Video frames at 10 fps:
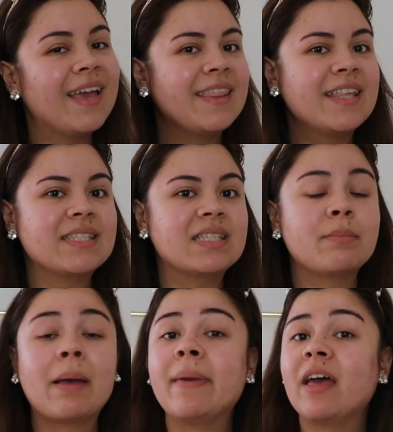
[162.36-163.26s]
And this is
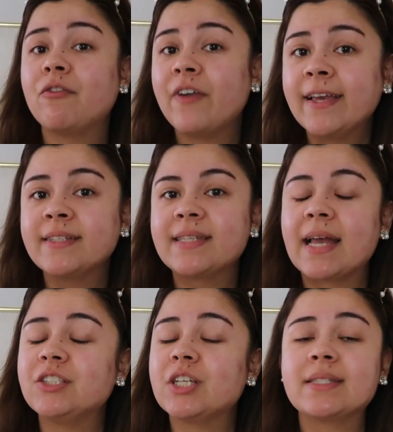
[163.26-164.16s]
my bare face.
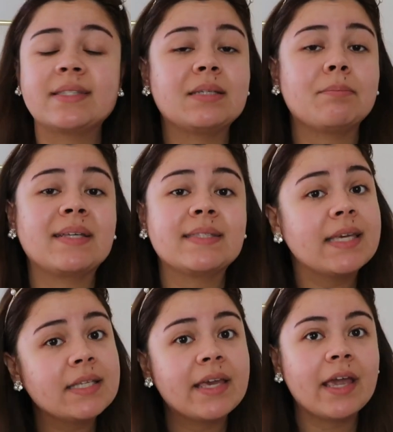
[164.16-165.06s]
I just did my
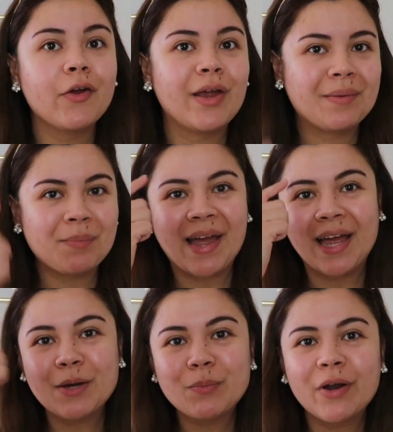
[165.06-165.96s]
skincare and my
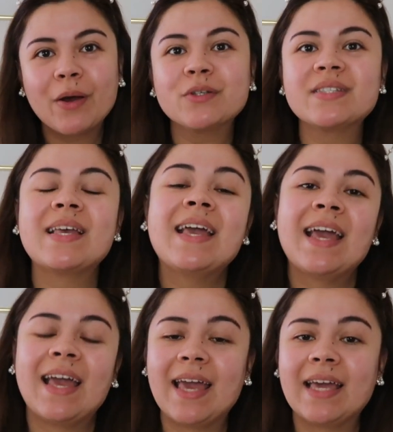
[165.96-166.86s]
eyebrows,
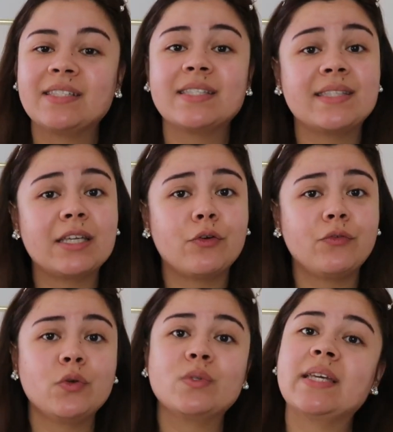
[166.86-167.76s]
and instead
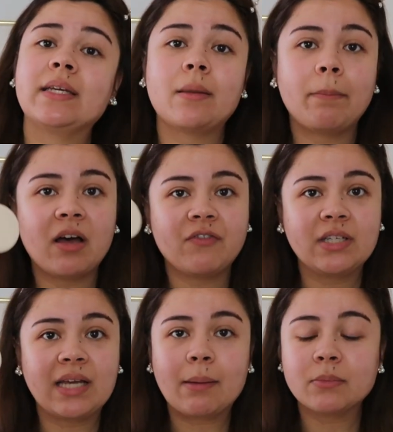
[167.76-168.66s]
of using the puff
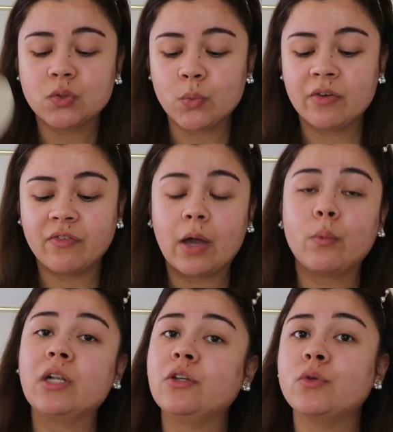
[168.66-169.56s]
it comes with, I
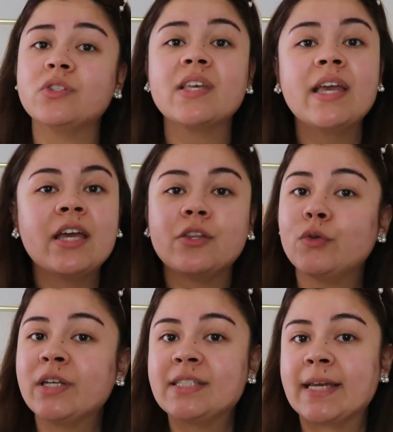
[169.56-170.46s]
will use the
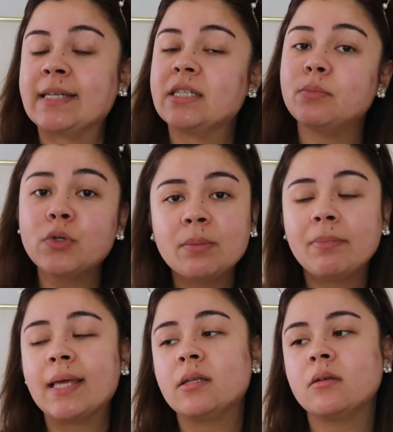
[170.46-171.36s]
Real Techniques Beauty
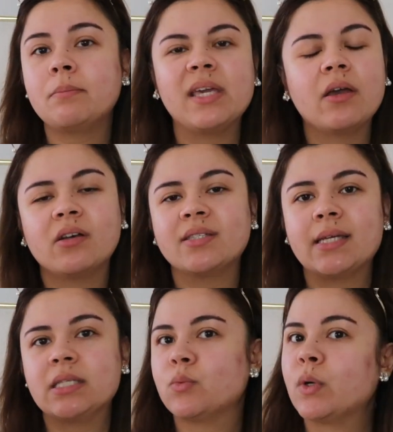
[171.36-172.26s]
Blender because
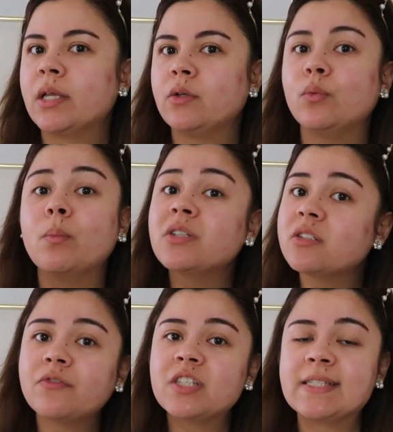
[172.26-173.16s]
that is what I do most
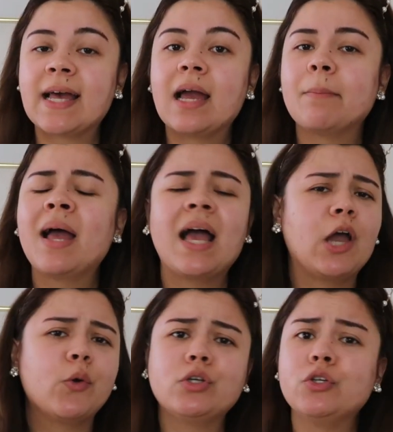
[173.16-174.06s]
of the time.
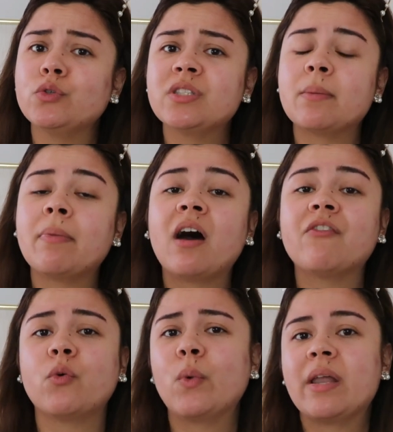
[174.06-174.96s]
I only use the
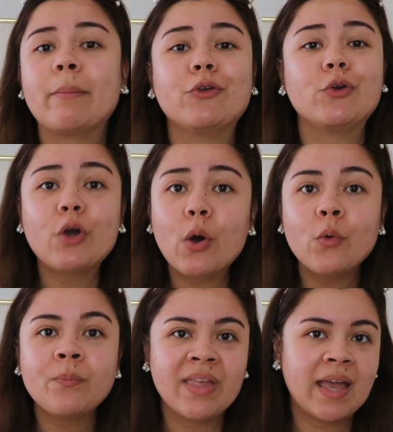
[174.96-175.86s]
puff when I'm on the
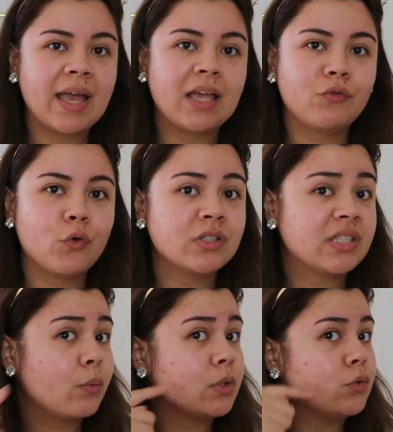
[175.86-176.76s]
go. And
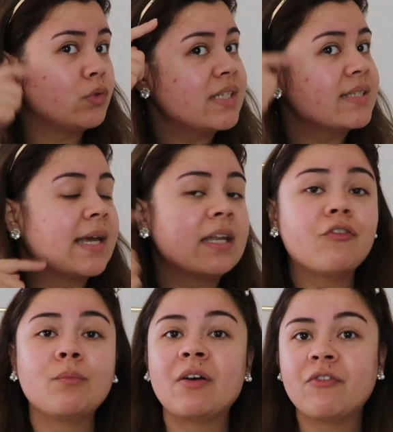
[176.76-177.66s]
first I will do this side
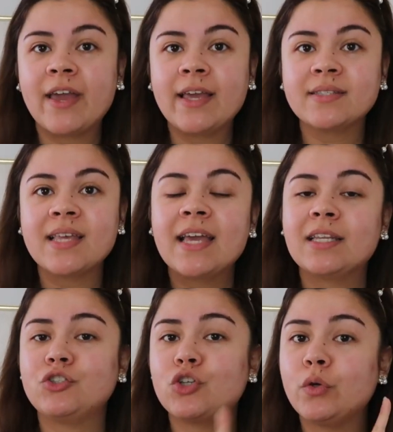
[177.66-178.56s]
of my face,
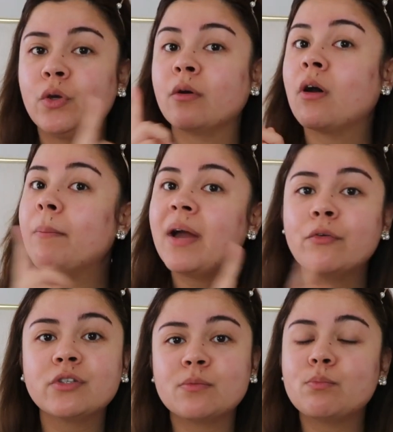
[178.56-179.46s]
then show you in
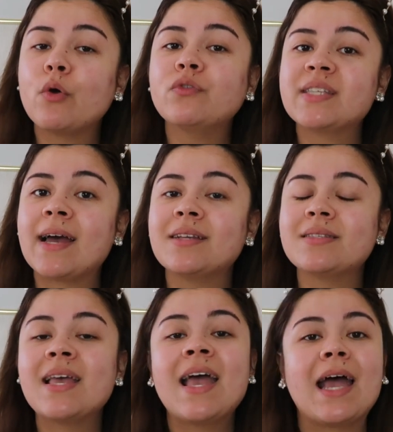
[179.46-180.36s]
comparison both
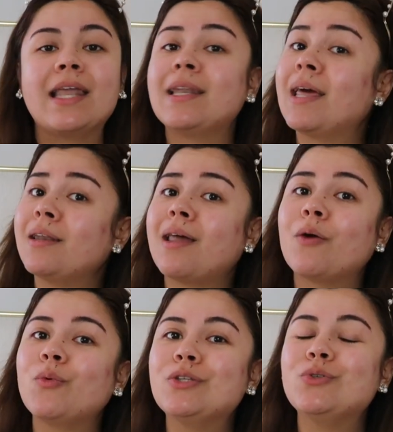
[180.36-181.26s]
sides, and then I
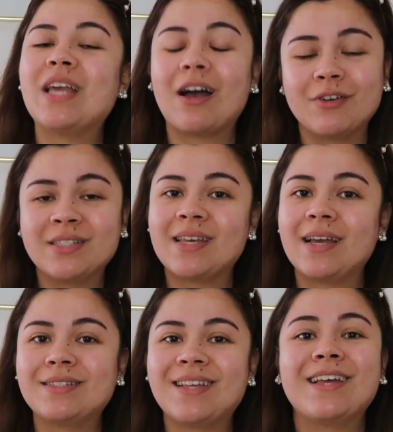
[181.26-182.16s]
will do the other
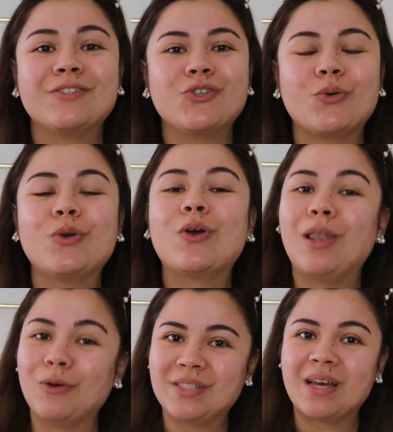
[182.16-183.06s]
sides and show you
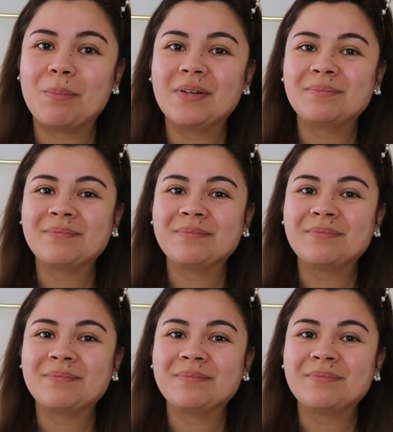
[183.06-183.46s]
close up.